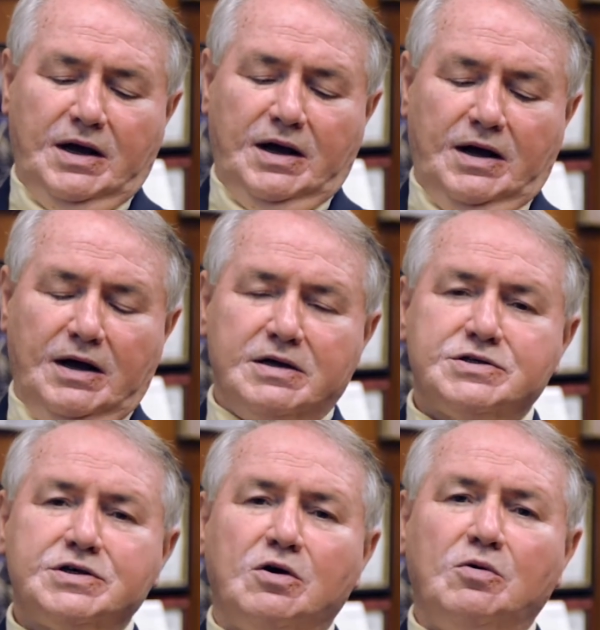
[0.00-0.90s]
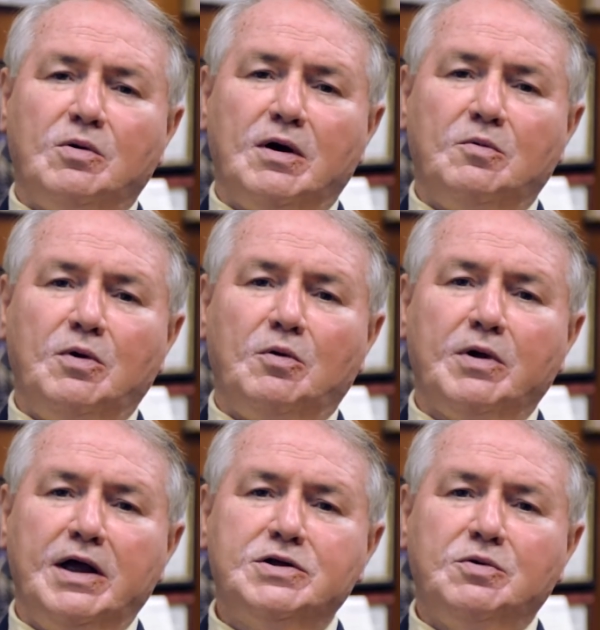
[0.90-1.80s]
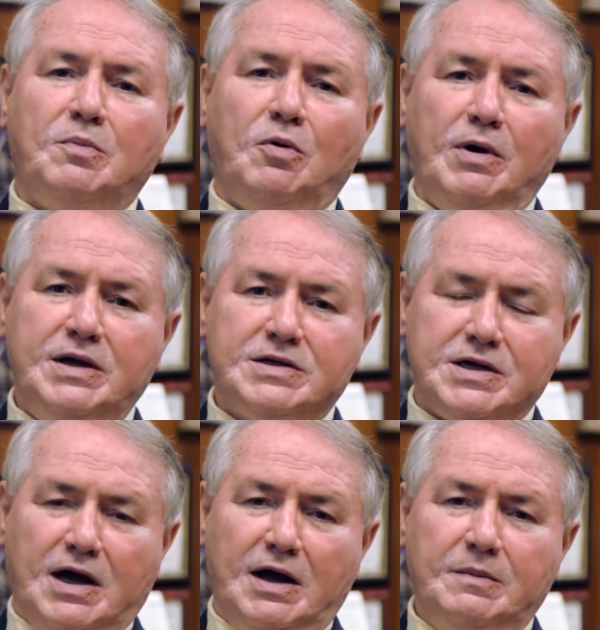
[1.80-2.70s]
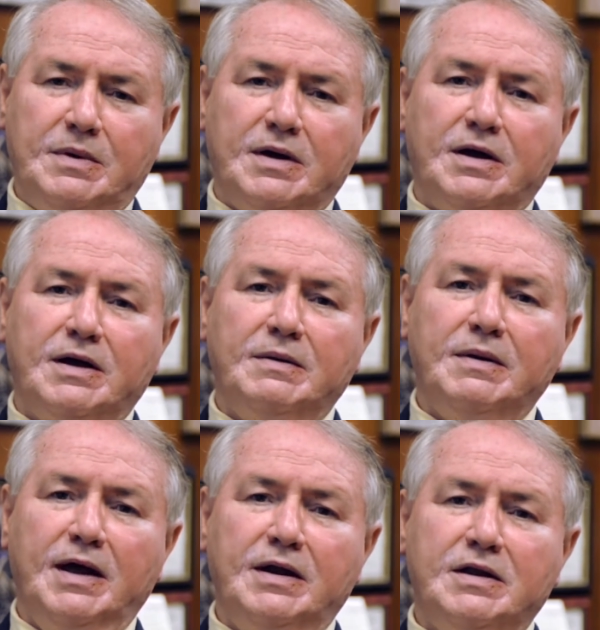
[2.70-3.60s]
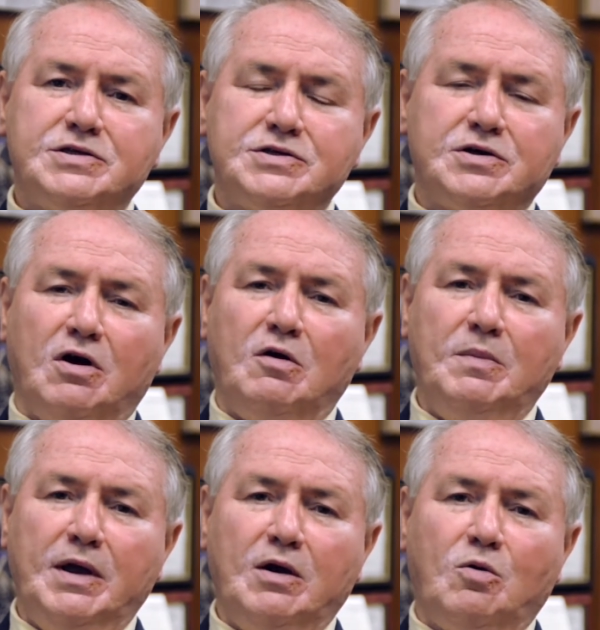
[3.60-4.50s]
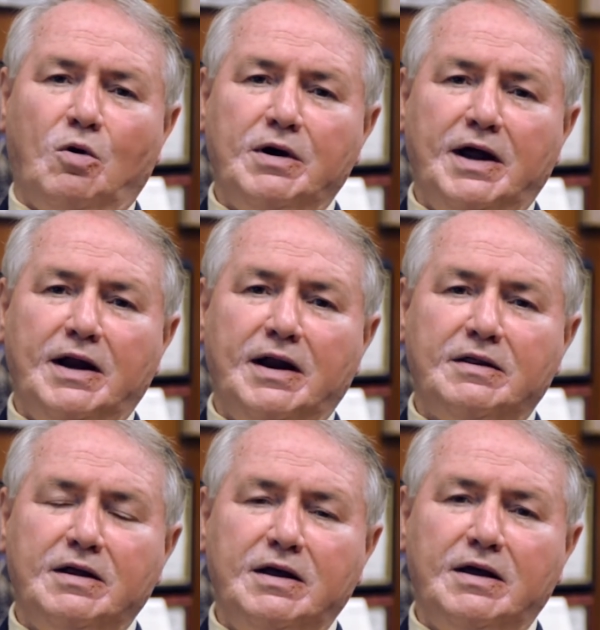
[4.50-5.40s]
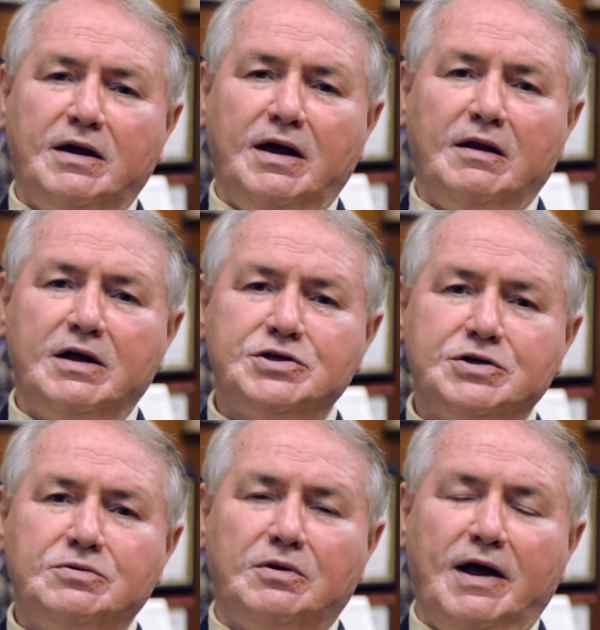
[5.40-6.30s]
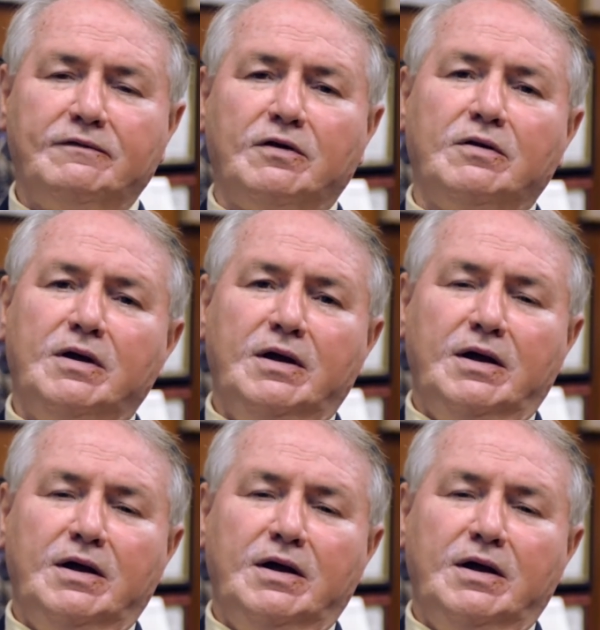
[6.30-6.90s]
So we'll get to a point in time, and this is all being coordinated at the LSU level,